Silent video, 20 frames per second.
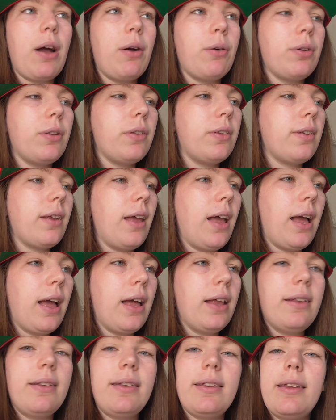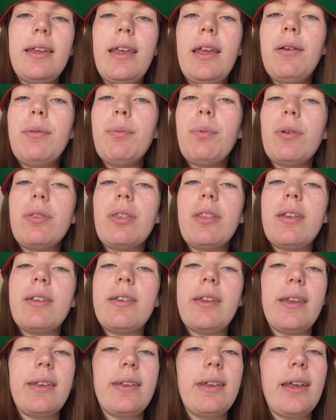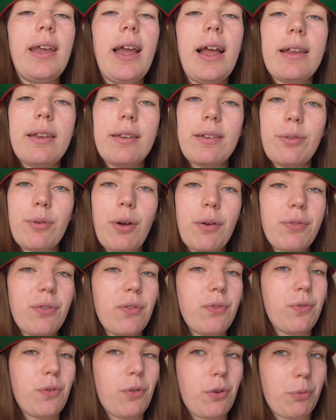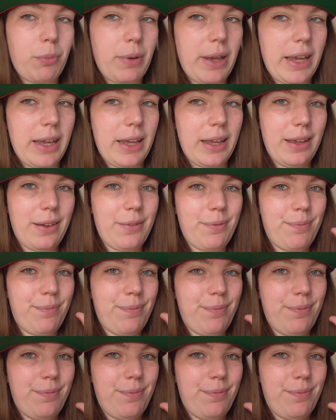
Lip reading: out and see what the city has to offer for me.